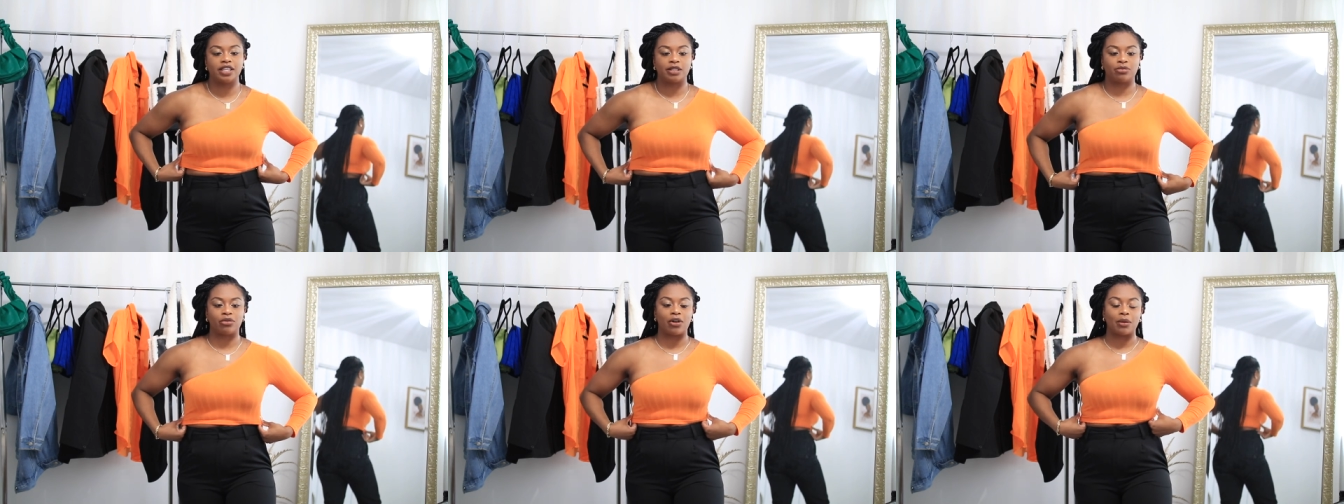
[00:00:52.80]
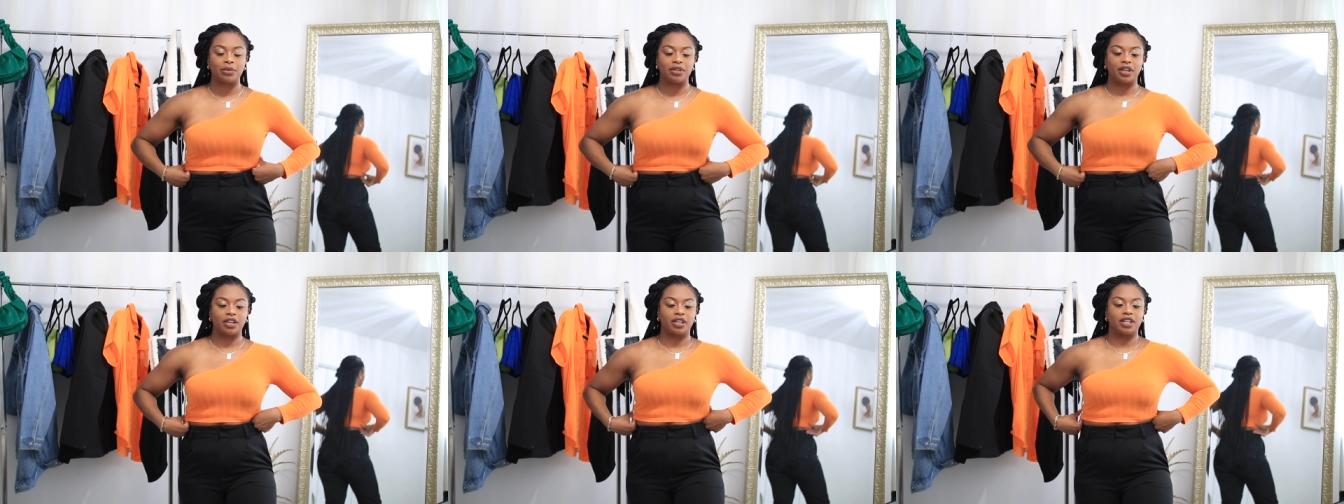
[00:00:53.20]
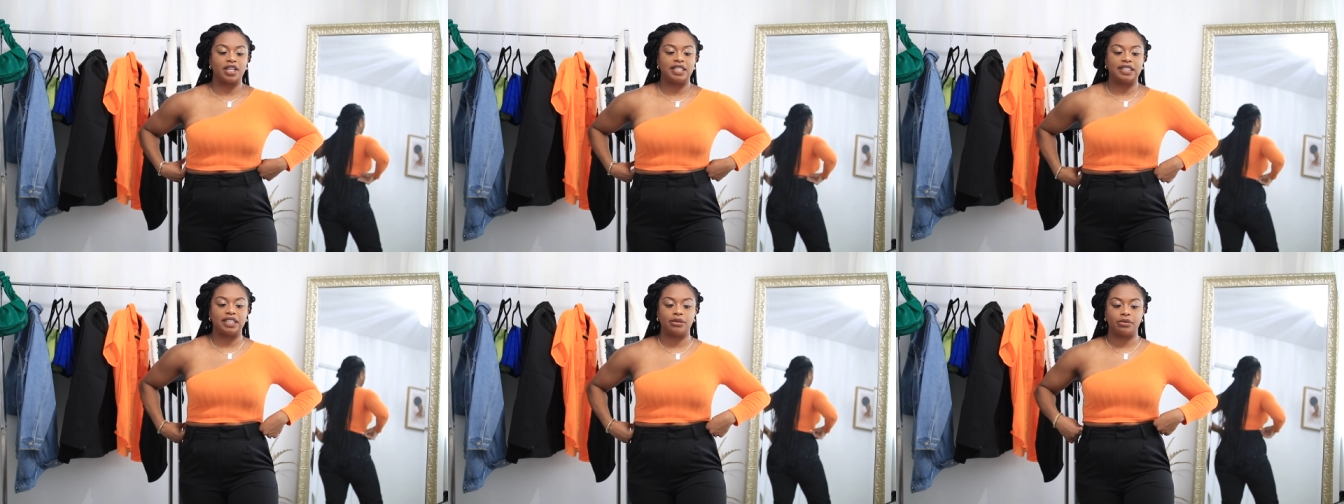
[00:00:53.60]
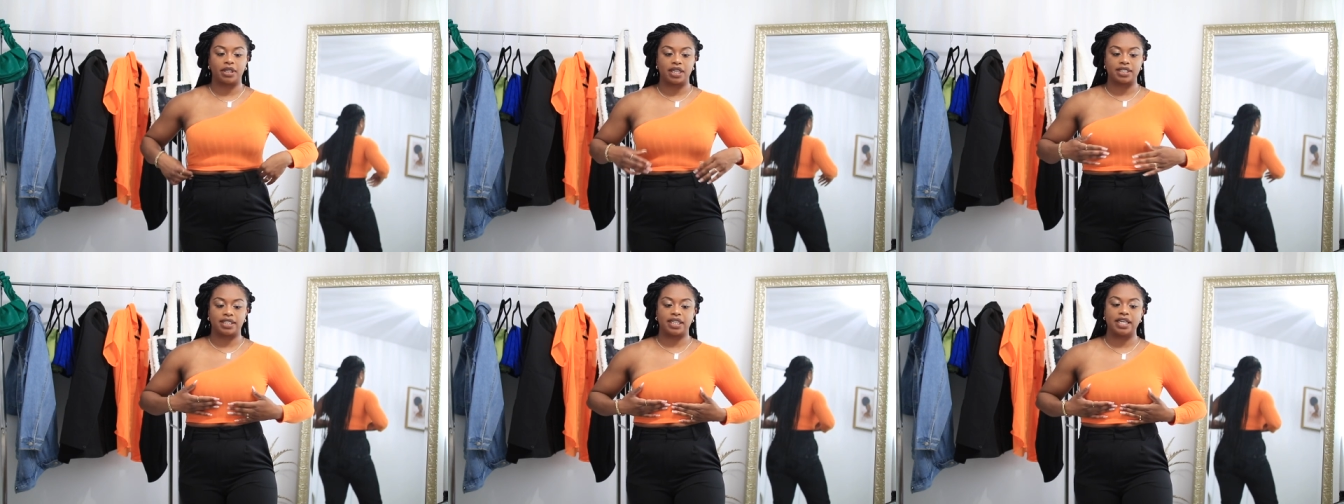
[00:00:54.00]
it's probably not a good idea
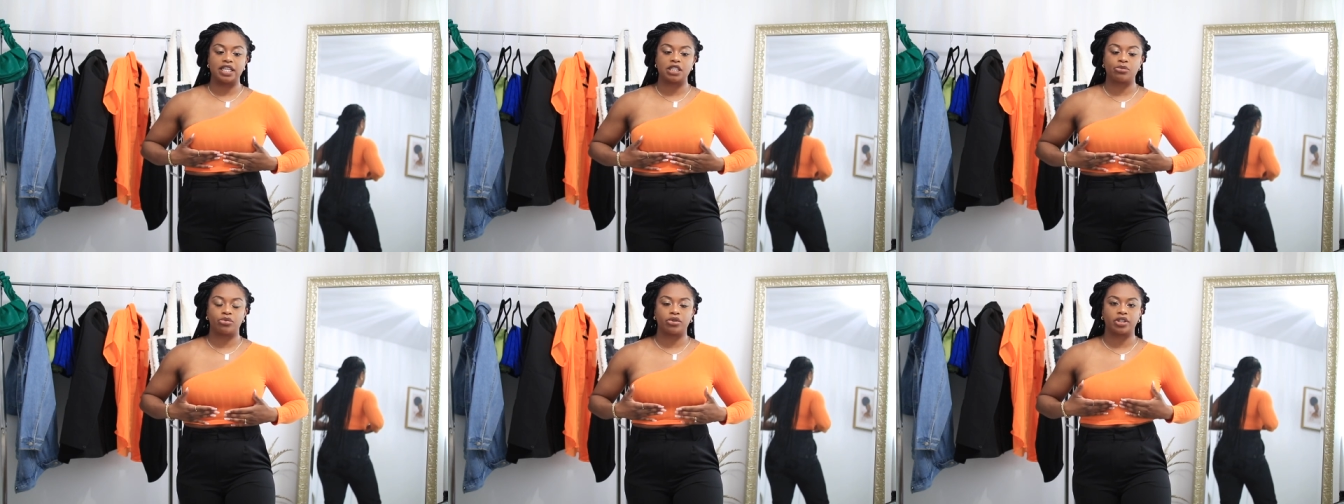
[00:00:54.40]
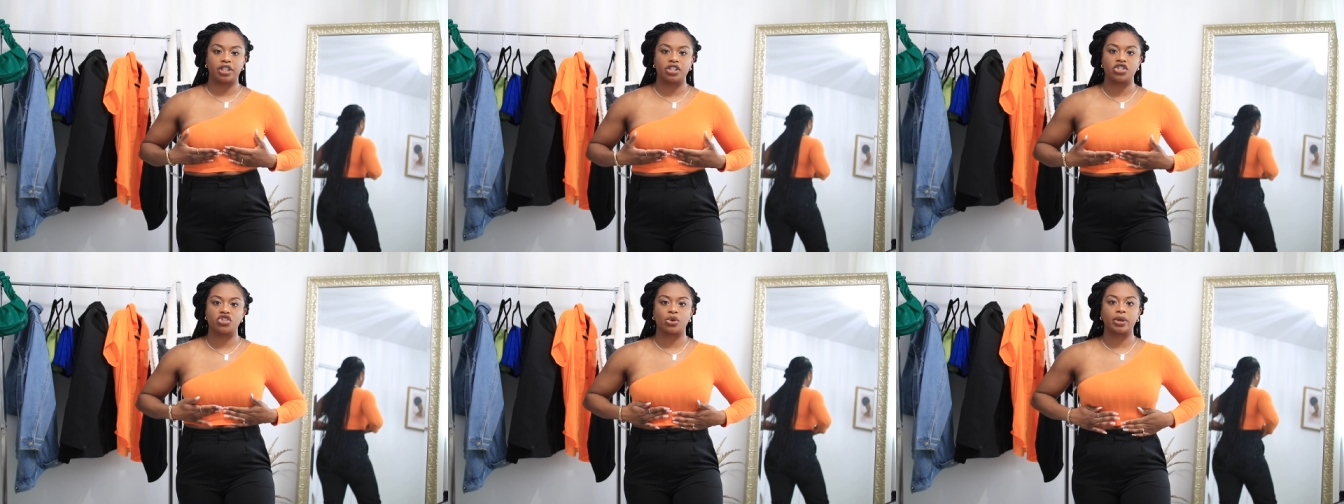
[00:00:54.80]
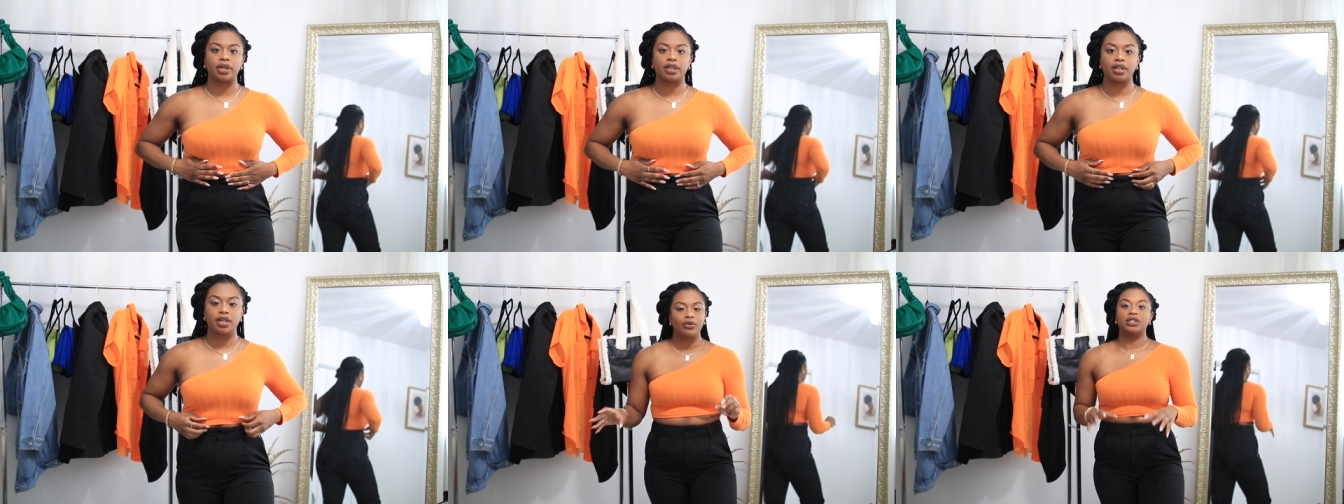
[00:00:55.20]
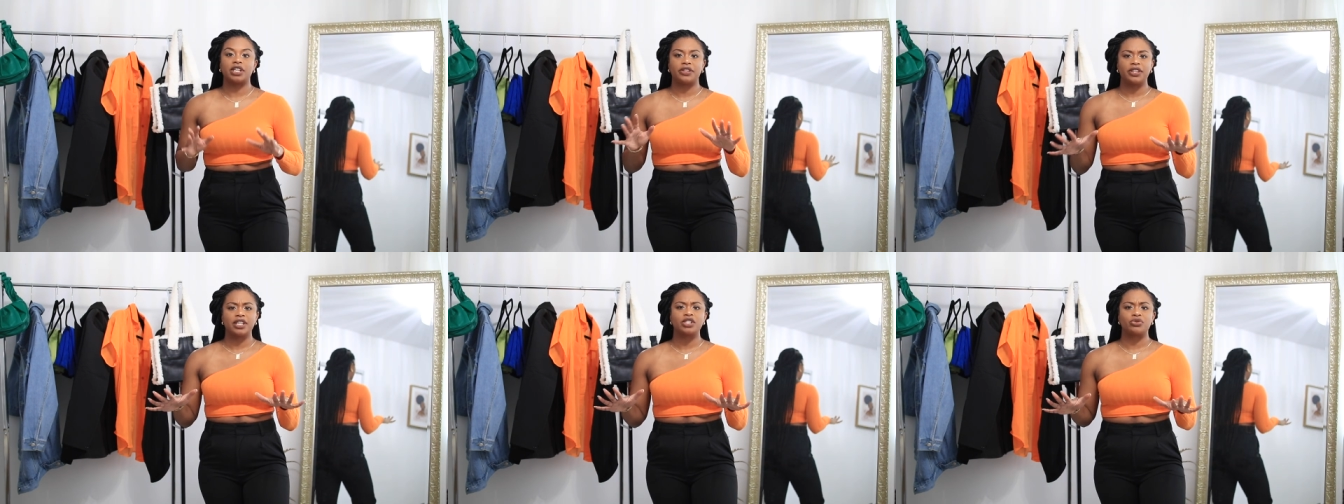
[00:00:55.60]
because it is pretty short, which
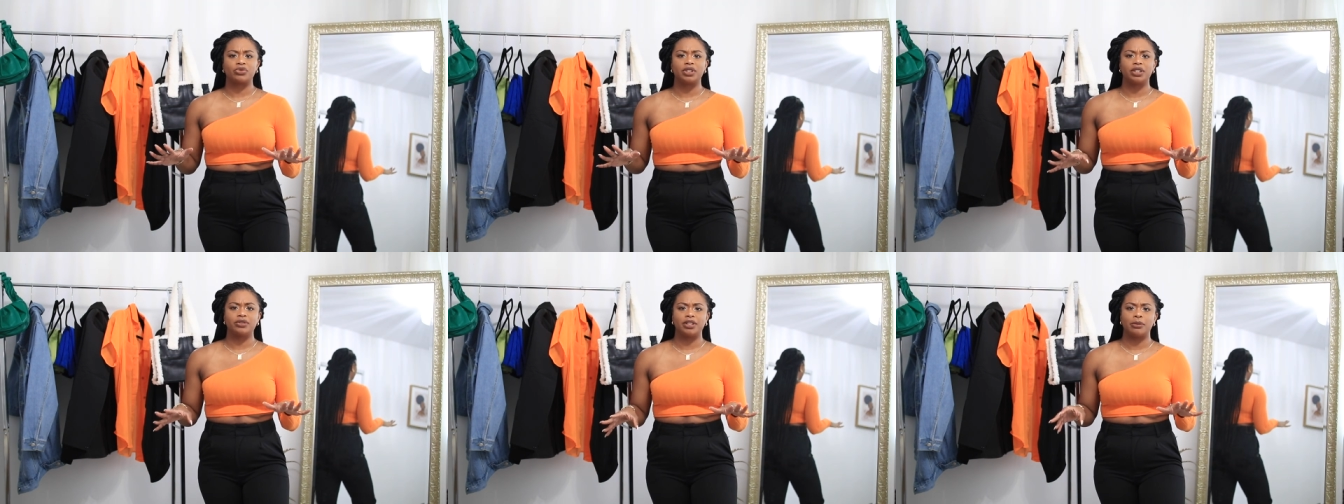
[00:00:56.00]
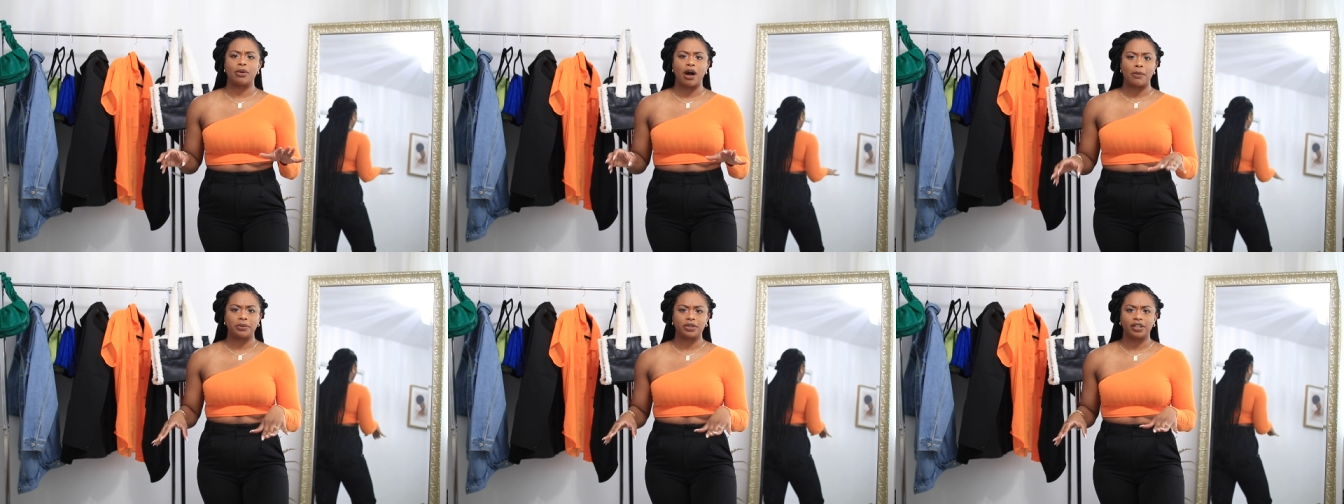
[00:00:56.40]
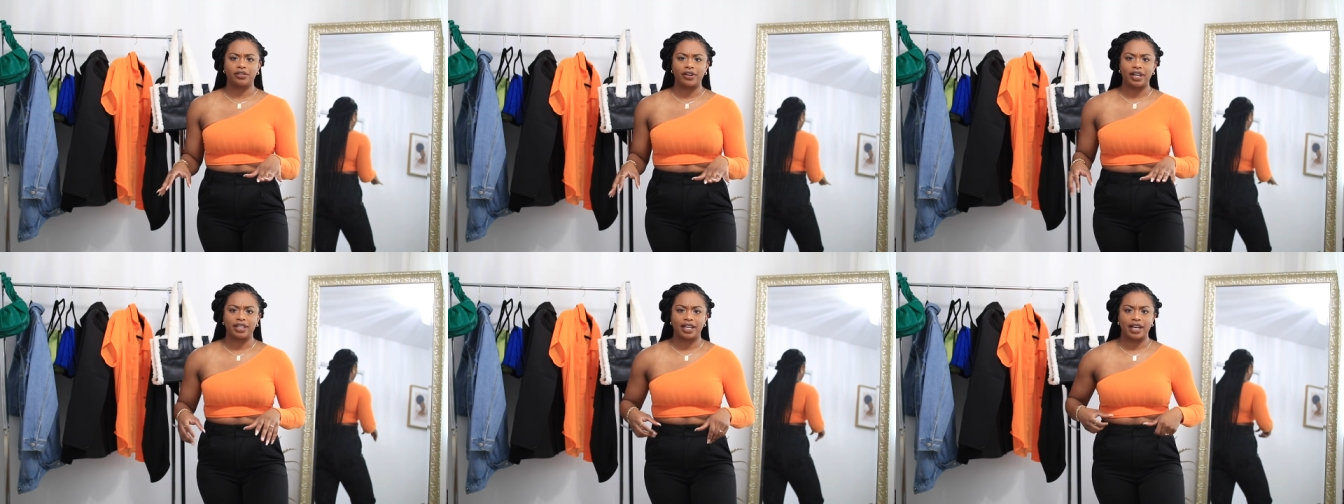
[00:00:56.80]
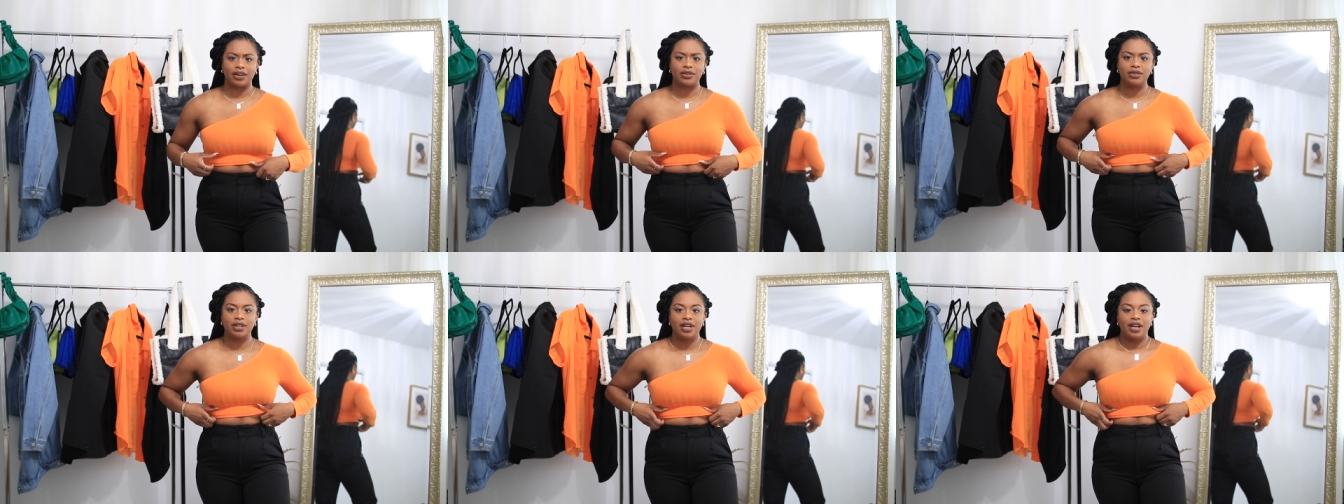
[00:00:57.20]
I think is really, really popular right
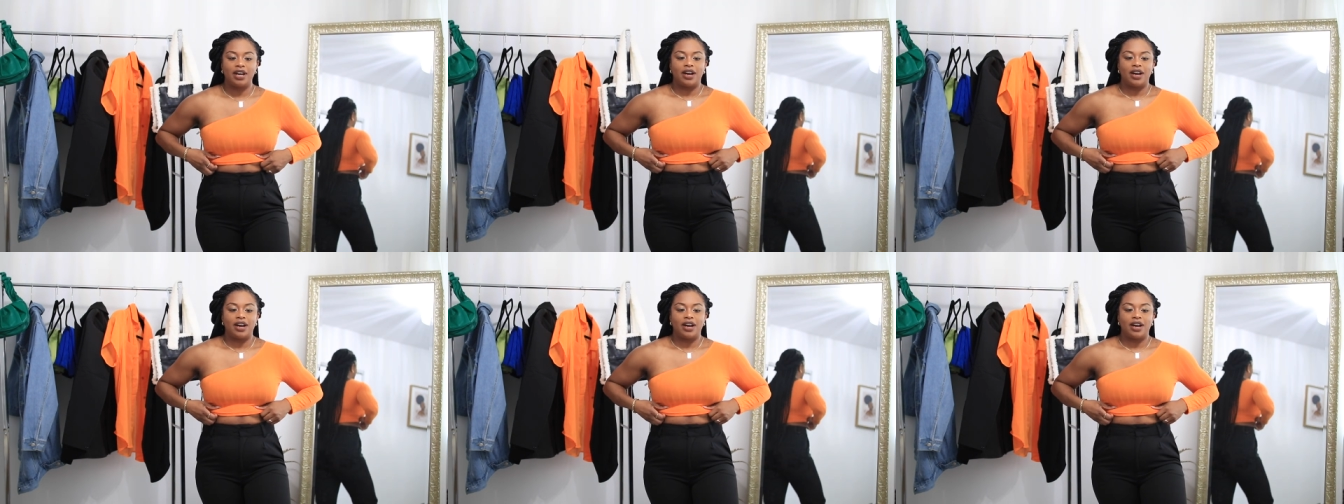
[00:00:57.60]
now.